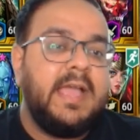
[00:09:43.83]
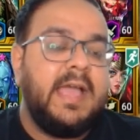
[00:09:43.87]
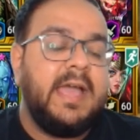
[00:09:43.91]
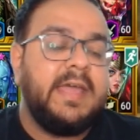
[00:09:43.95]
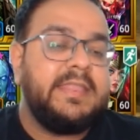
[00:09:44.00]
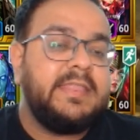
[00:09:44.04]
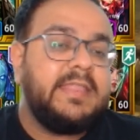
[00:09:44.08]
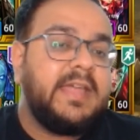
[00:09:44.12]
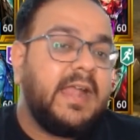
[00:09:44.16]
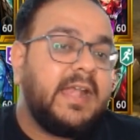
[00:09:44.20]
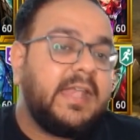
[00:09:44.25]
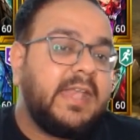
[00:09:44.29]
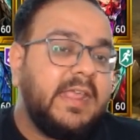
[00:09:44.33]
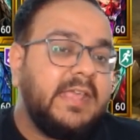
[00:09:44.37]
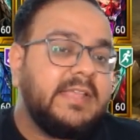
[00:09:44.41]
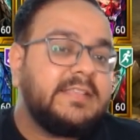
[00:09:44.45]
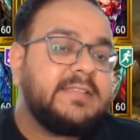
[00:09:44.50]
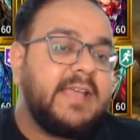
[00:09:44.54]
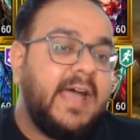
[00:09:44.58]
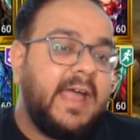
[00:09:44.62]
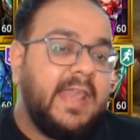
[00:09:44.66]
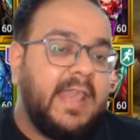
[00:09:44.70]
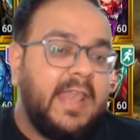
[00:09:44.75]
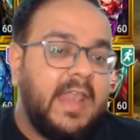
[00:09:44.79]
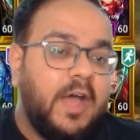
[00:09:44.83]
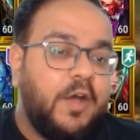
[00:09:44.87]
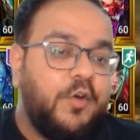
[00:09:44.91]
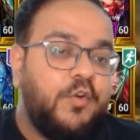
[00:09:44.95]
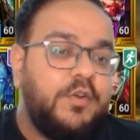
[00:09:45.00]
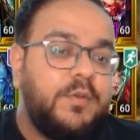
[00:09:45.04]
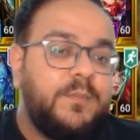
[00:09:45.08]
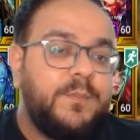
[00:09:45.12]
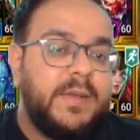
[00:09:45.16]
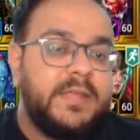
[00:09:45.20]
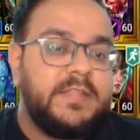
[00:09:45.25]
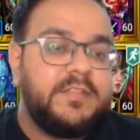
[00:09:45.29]
And that is
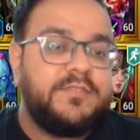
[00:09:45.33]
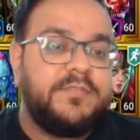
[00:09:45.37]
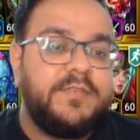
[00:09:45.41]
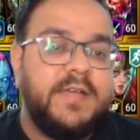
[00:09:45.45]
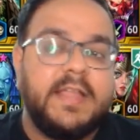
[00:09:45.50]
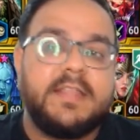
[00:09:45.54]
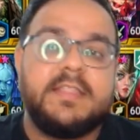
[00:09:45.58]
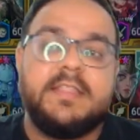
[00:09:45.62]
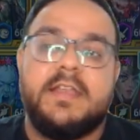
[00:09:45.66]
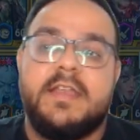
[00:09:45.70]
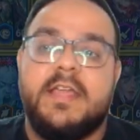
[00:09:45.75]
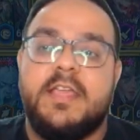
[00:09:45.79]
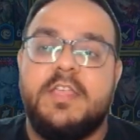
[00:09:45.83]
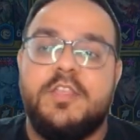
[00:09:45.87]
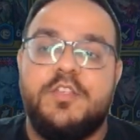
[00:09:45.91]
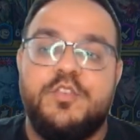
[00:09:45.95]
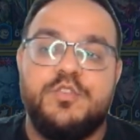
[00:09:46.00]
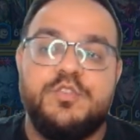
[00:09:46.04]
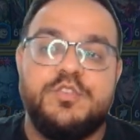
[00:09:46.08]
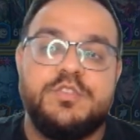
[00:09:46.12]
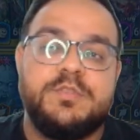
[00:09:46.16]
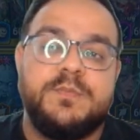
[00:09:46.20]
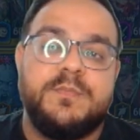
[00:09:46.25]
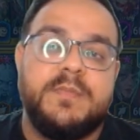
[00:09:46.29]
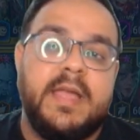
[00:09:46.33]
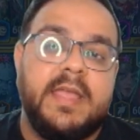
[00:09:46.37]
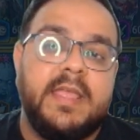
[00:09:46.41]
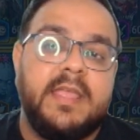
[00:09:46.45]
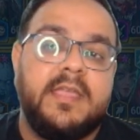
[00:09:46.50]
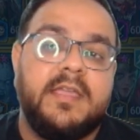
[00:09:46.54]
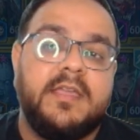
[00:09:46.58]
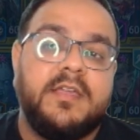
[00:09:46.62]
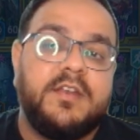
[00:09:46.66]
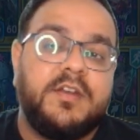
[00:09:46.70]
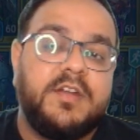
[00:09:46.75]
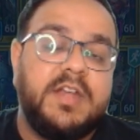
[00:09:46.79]
allowed by the fact that I use my
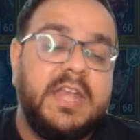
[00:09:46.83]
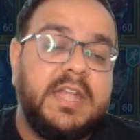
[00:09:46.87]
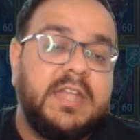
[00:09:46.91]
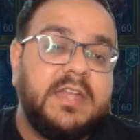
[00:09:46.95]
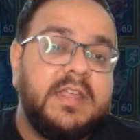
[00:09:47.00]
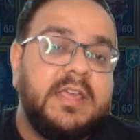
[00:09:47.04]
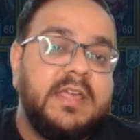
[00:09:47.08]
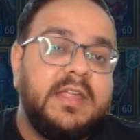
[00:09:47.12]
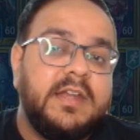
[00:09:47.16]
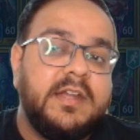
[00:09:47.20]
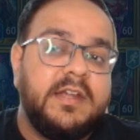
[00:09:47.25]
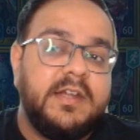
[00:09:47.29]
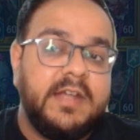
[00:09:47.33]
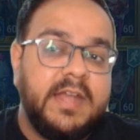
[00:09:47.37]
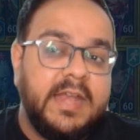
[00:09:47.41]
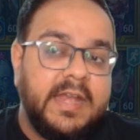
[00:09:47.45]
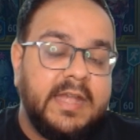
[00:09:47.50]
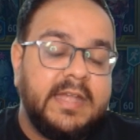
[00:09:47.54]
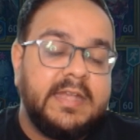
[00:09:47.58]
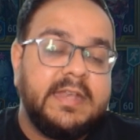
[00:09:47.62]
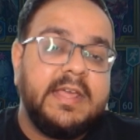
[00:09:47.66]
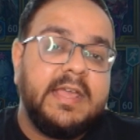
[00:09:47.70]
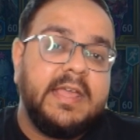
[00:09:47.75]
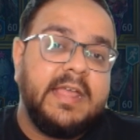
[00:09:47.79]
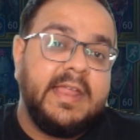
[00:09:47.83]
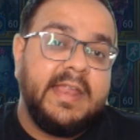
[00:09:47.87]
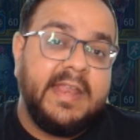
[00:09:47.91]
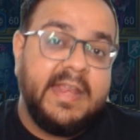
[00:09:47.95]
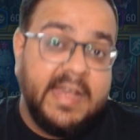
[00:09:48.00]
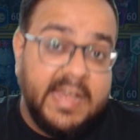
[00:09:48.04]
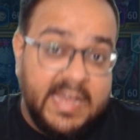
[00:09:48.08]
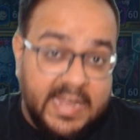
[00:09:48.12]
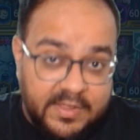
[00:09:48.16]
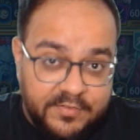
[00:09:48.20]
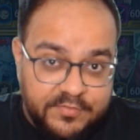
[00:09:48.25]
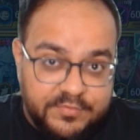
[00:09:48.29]
crit rate
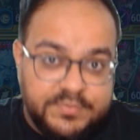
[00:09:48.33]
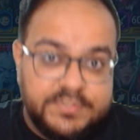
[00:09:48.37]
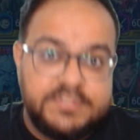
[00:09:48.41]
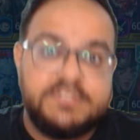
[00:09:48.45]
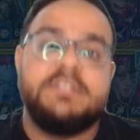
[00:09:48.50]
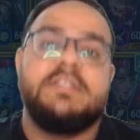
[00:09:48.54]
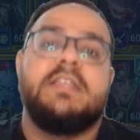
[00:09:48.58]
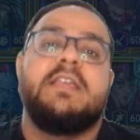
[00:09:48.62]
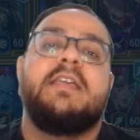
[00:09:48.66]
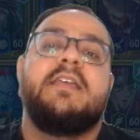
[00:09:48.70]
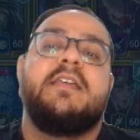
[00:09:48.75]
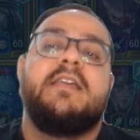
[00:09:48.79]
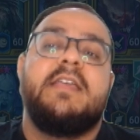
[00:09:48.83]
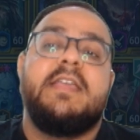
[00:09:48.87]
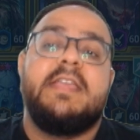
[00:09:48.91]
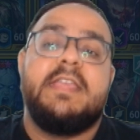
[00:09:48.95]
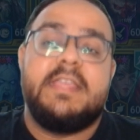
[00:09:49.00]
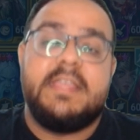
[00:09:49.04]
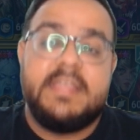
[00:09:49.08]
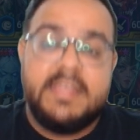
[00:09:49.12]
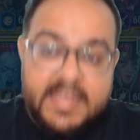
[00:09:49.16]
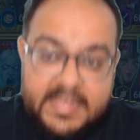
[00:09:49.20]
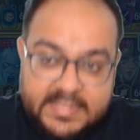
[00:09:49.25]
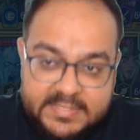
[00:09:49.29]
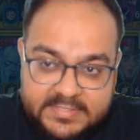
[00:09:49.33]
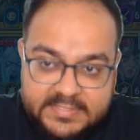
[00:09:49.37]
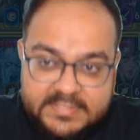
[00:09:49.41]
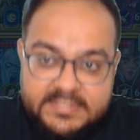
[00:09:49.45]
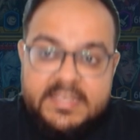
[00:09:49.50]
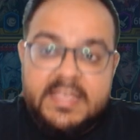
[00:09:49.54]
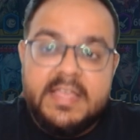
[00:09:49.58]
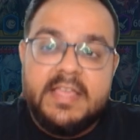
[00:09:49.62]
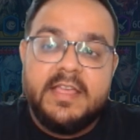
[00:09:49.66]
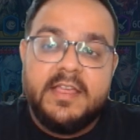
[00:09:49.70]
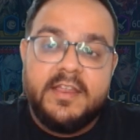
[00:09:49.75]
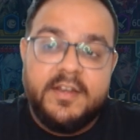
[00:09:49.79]
gloves.
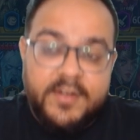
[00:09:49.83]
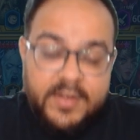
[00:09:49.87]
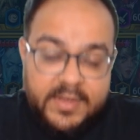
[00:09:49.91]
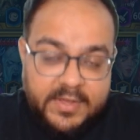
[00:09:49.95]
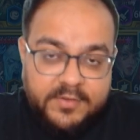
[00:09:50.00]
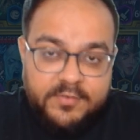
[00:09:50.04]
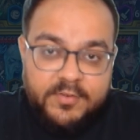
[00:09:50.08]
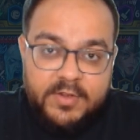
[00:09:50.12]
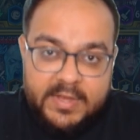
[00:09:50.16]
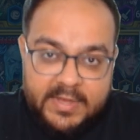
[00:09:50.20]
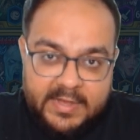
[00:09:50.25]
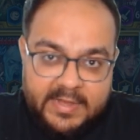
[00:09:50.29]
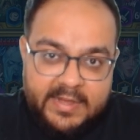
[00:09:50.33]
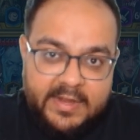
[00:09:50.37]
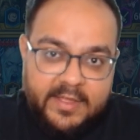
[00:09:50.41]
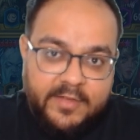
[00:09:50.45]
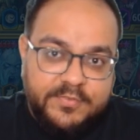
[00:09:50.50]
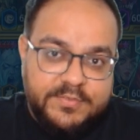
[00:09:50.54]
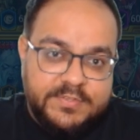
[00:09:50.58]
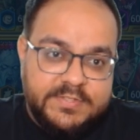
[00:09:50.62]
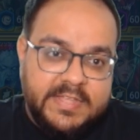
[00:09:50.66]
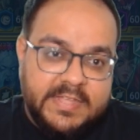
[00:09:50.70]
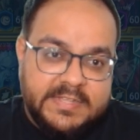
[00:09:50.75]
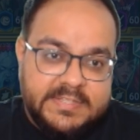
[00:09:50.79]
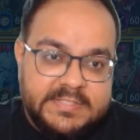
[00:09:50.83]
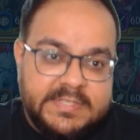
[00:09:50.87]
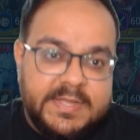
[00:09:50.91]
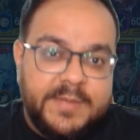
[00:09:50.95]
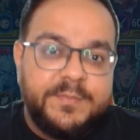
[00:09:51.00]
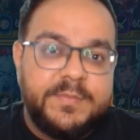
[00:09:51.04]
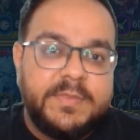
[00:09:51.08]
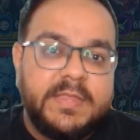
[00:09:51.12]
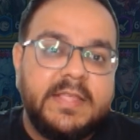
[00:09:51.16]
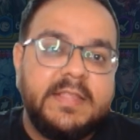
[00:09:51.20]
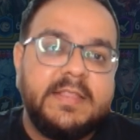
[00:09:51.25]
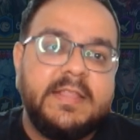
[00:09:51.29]
Yes, crit rate gloves. That's
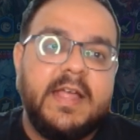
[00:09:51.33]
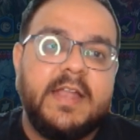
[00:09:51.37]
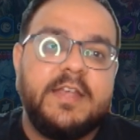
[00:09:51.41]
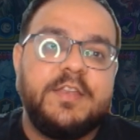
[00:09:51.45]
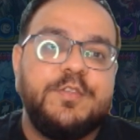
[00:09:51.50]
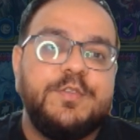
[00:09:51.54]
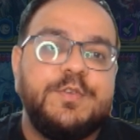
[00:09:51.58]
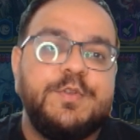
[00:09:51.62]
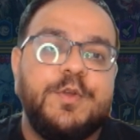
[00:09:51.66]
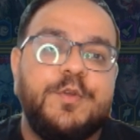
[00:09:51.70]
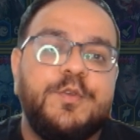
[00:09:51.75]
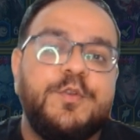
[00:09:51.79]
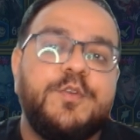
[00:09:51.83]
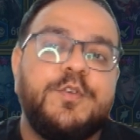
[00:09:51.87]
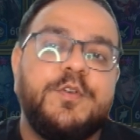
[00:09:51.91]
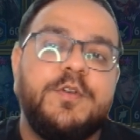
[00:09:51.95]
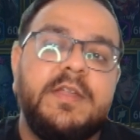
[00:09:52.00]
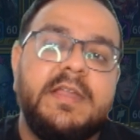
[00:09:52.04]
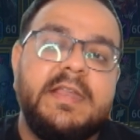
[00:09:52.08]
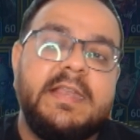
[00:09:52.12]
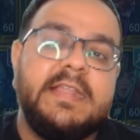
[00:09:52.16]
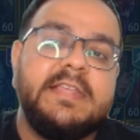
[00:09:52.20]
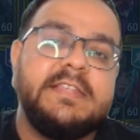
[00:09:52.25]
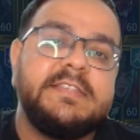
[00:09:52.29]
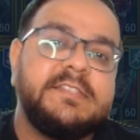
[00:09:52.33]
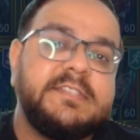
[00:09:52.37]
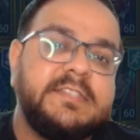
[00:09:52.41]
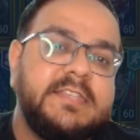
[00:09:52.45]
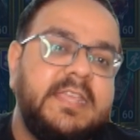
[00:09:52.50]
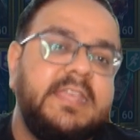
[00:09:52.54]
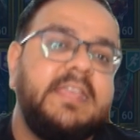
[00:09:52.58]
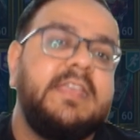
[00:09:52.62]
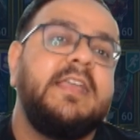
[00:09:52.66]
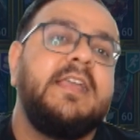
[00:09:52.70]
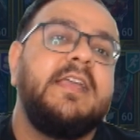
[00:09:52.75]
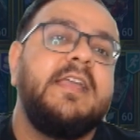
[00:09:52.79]
something that you don't really
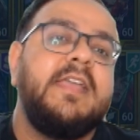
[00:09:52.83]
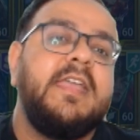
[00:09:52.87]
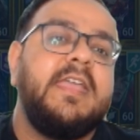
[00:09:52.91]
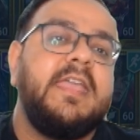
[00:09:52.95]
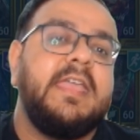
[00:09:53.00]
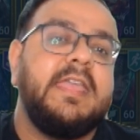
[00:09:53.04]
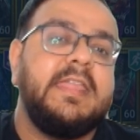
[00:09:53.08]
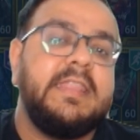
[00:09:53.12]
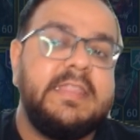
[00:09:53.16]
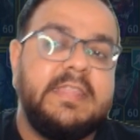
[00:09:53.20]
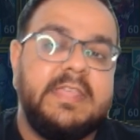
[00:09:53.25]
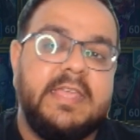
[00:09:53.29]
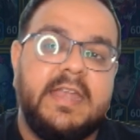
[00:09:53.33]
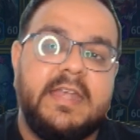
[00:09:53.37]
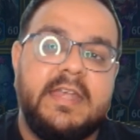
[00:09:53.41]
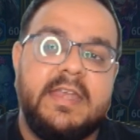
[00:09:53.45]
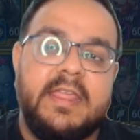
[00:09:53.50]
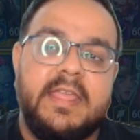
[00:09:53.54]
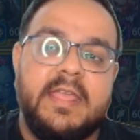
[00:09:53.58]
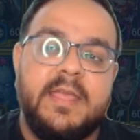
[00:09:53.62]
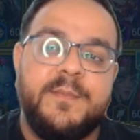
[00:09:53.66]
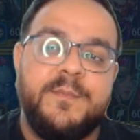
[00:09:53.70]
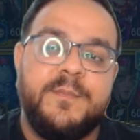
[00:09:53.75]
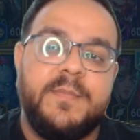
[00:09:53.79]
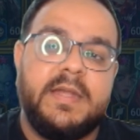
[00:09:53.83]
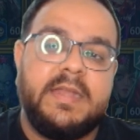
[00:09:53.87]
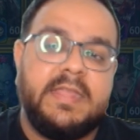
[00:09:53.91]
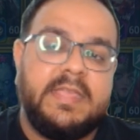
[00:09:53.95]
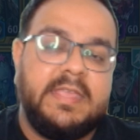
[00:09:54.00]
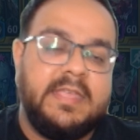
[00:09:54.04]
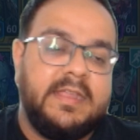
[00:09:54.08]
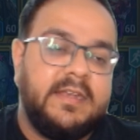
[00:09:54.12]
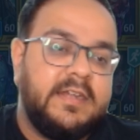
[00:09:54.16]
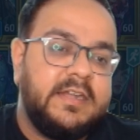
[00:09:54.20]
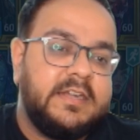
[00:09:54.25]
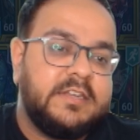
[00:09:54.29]
see in the end game, but
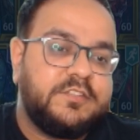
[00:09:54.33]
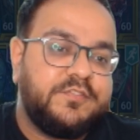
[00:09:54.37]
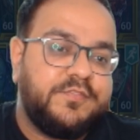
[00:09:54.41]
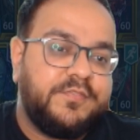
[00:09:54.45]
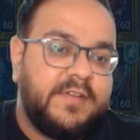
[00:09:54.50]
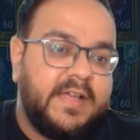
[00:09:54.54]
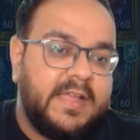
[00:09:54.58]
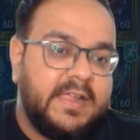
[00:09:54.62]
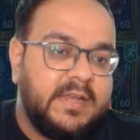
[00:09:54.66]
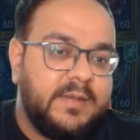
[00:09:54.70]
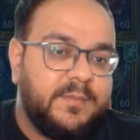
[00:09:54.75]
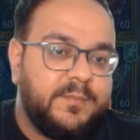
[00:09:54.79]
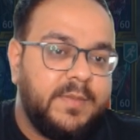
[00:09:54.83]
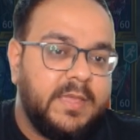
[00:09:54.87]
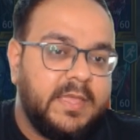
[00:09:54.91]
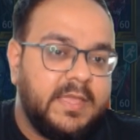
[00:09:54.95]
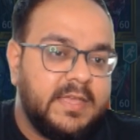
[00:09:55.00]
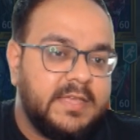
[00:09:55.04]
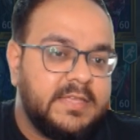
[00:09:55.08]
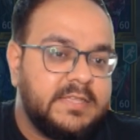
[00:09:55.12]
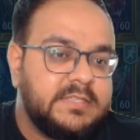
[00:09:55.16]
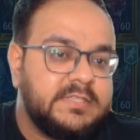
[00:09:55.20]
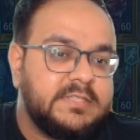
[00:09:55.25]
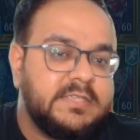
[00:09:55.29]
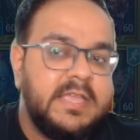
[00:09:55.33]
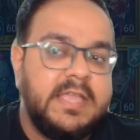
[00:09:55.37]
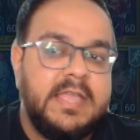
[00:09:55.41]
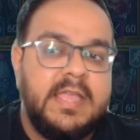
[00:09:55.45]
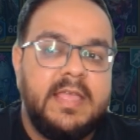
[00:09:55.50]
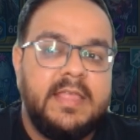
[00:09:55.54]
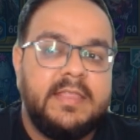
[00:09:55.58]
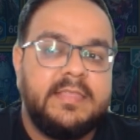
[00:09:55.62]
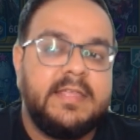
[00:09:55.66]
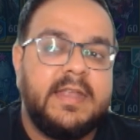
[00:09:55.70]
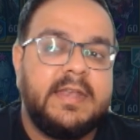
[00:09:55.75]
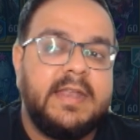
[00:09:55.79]
here it's fine because
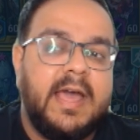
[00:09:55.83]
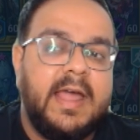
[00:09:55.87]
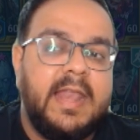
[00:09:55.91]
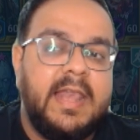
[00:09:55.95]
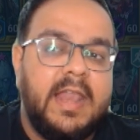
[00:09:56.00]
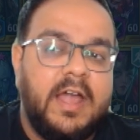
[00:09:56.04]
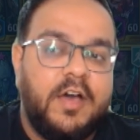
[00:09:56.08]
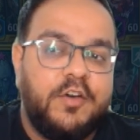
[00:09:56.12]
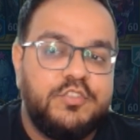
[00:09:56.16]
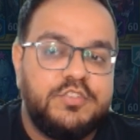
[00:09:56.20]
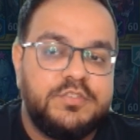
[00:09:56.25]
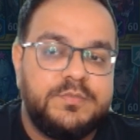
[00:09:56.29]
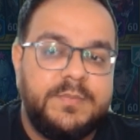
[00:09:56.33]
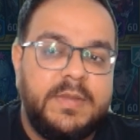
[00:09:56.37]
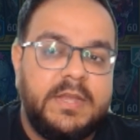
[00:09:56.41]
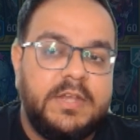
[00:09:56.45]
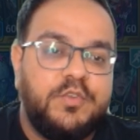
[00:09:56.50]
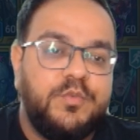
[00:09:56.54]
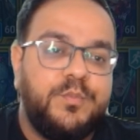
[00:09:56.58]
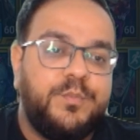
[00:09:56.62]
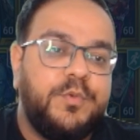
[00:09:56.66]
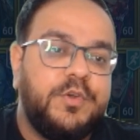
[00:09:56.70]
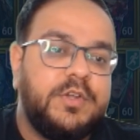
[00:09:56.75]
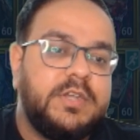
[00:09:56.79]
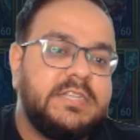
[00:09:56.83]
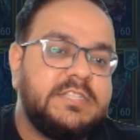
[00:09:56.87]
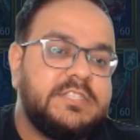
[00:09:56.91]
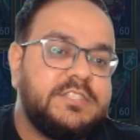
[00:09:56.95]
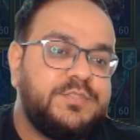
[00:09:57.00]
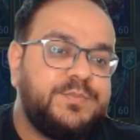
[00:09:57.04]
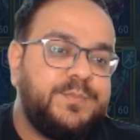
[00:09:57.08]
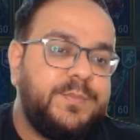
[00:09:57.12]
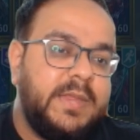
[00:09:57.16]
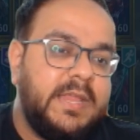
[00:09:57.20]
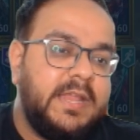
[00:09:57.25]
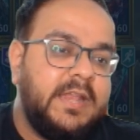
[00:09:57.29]
that allows me to put
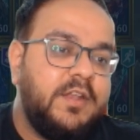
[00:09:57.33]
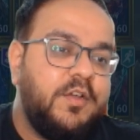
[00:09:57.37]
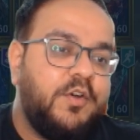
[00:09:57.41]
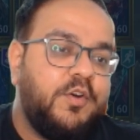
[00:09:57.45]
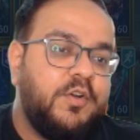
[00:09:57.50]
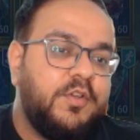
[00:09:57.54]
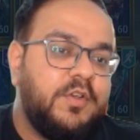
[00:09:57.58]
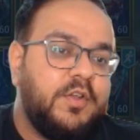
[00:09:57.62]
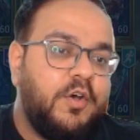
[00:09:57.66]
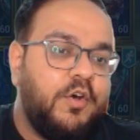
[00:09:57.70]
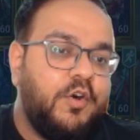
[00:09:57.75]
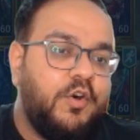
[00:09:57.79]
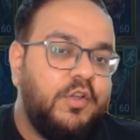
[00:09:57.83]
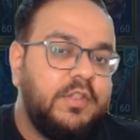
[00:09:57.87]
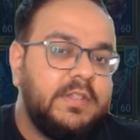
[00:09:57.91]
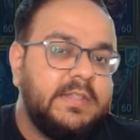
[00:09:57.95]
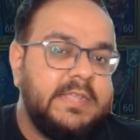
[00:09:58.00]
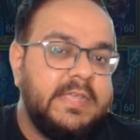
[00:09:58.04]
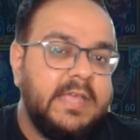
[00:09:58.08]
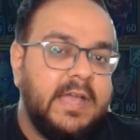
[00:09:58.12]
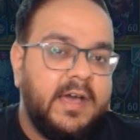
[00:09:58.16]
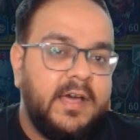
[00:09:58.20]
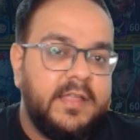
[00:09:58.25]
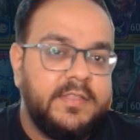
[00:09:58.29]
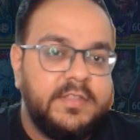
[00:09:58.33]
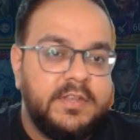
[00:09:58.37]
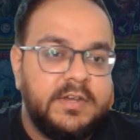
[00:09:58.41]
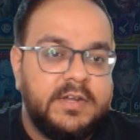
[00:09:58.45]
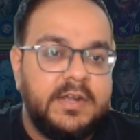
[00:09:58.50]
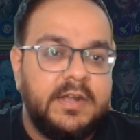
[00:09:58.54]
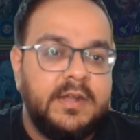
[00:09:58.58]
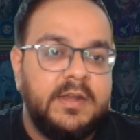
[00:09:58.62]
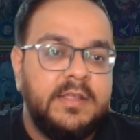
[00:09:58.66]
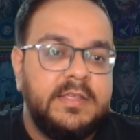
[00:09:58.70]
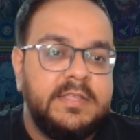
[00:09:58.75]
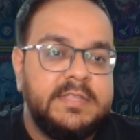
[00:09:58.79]
speed on all the
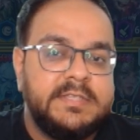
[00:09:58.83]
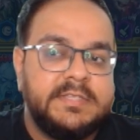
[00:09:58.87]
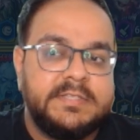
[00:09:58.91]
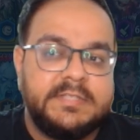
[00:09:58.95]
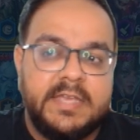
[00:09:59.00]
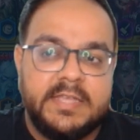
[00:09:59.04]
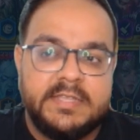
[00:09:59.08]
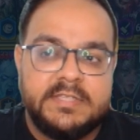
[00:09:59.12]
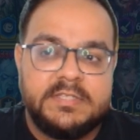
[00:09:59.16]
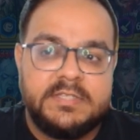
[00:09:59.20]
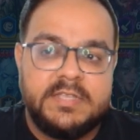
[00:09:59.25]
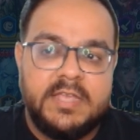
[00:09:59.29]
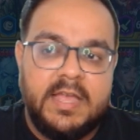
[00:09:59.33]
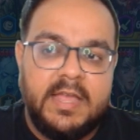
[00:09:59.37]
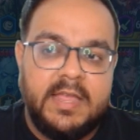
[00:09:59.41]
other sets.